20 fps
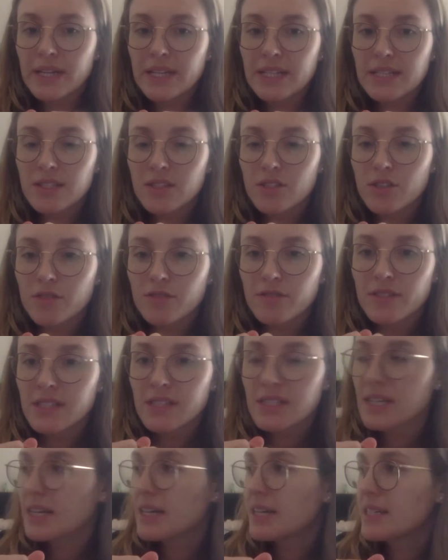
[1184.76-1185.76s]
breaks
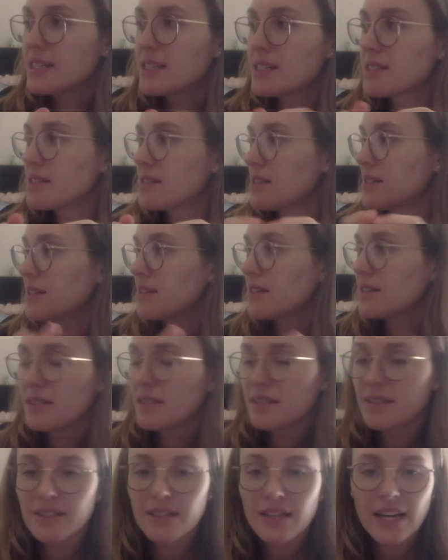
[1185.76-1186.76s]
server-side
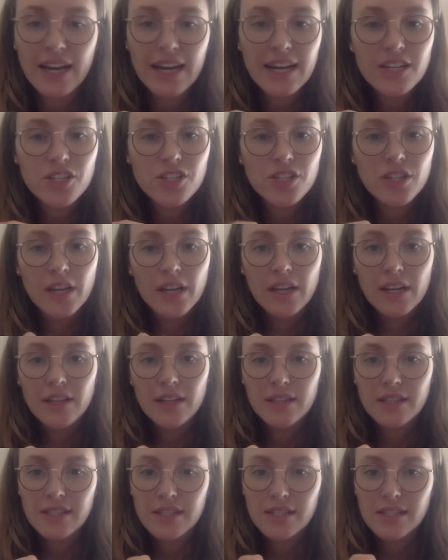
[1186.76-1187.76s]
cache.
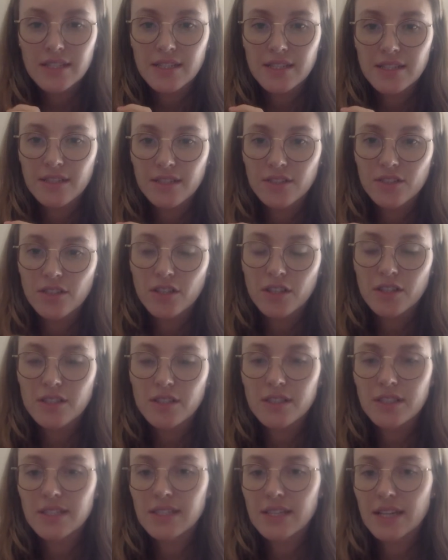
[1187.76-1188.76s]
This is not
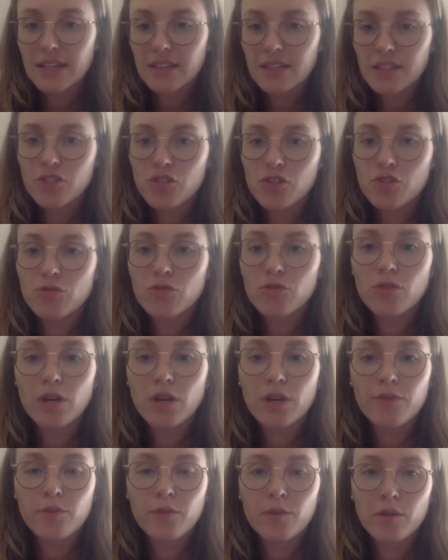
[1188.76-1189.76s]
exactly true.
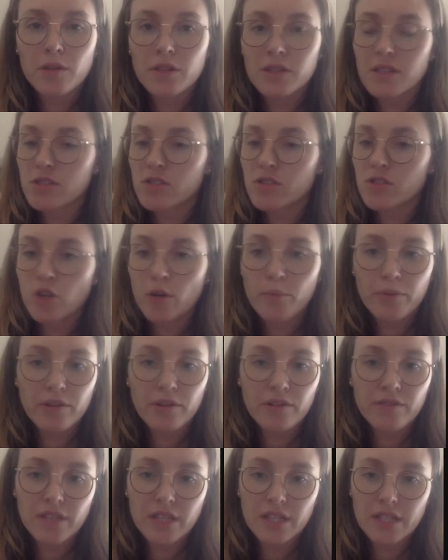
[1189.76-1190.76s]
GraphQL does not
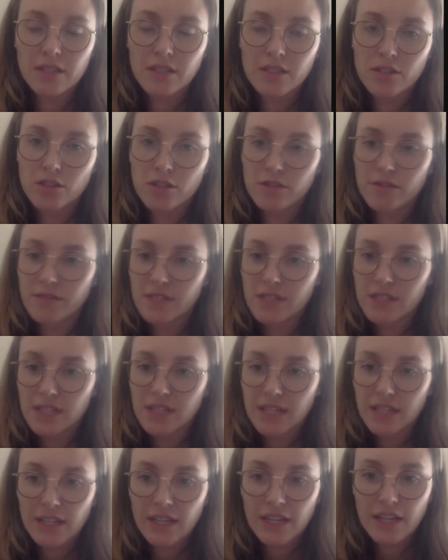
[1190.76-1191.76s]
prevent
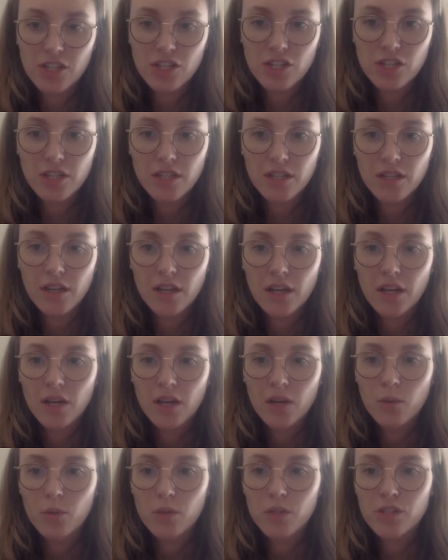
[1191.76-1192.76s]
server-side caching,
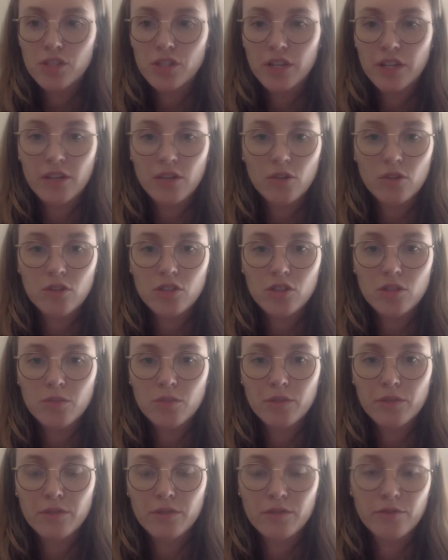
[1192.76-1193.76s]
which can also
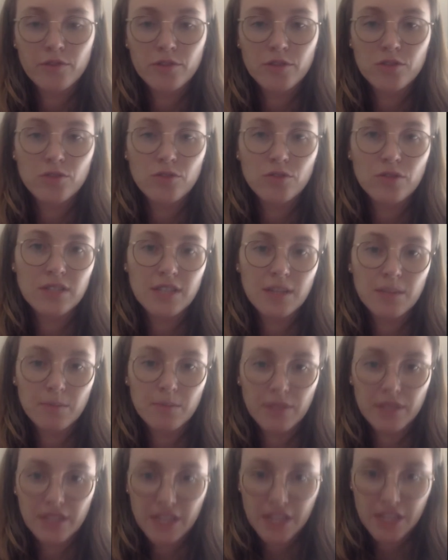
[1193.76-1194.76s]
be referred to as
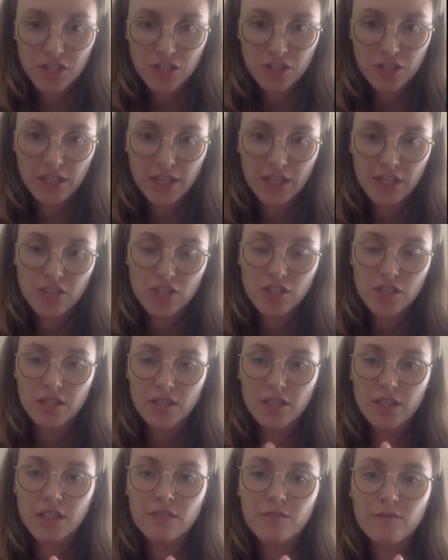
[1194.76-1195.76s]
application caching.
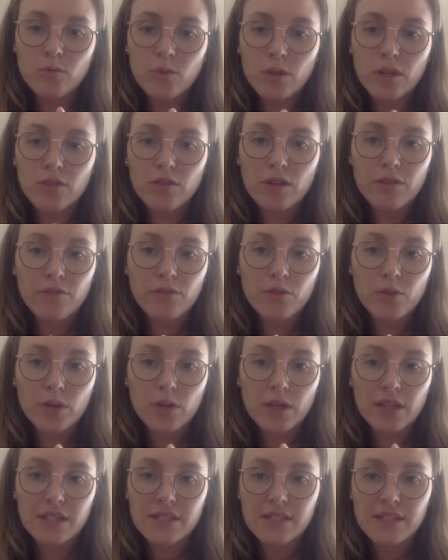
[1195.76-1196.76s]
Even when
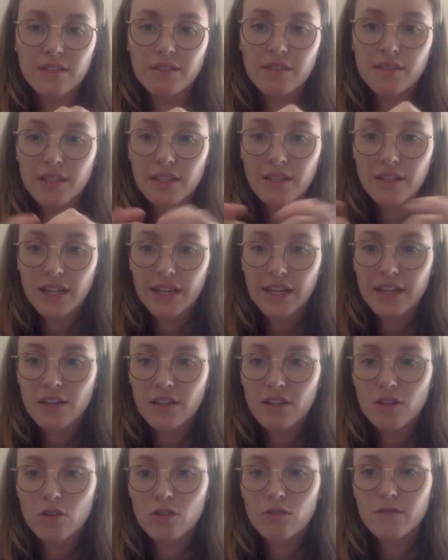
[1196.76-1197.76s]
GraphQL is a thin
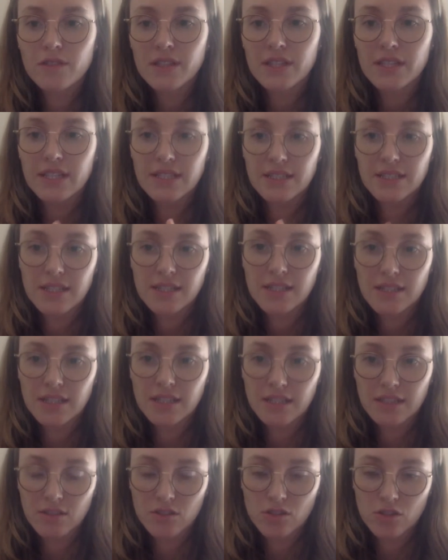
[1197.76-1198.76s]
layer over the
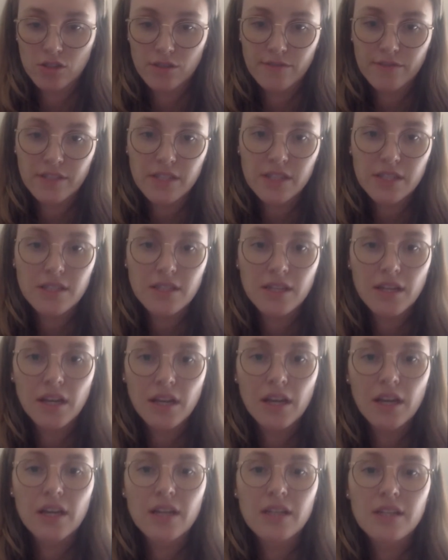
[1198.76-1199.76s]
existing servers,
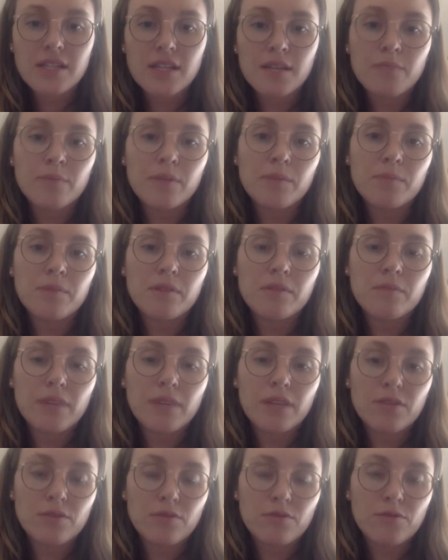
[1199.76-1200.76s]
some people
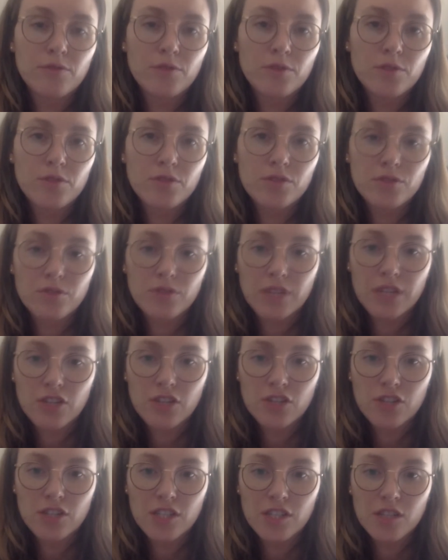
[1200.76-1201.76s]
might refer to
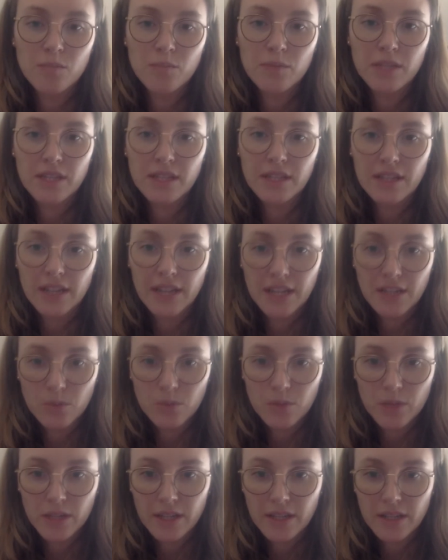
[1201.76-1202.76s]
HTTP
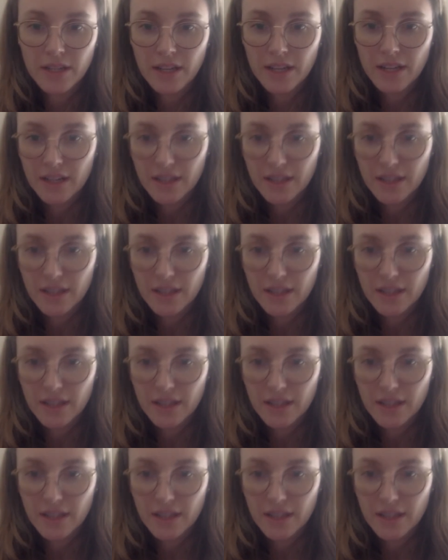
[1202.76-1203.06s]
gateway